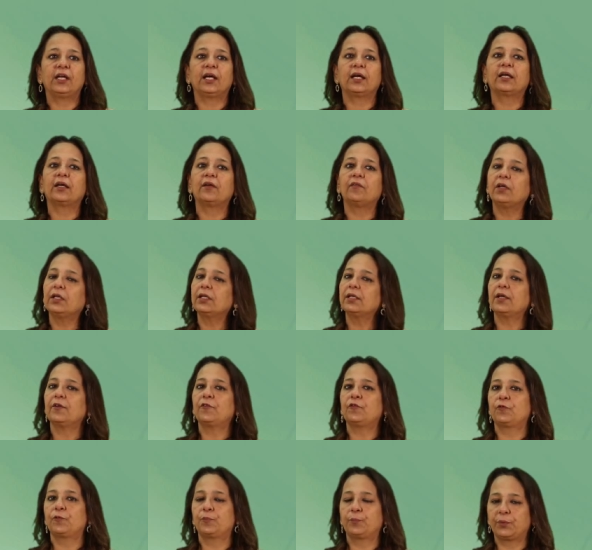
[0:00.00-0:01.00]
they are giving
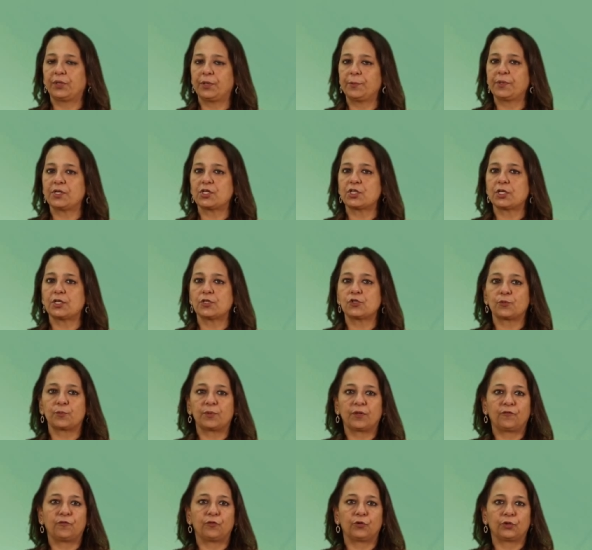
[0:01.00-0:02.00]
their permission to
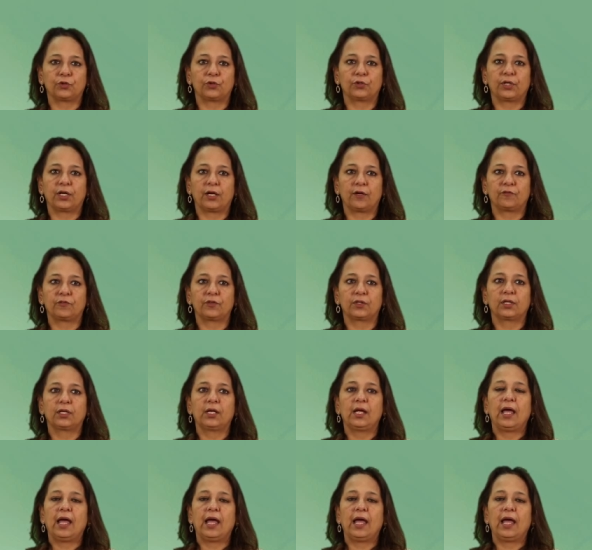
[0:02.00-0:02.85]
be photographed.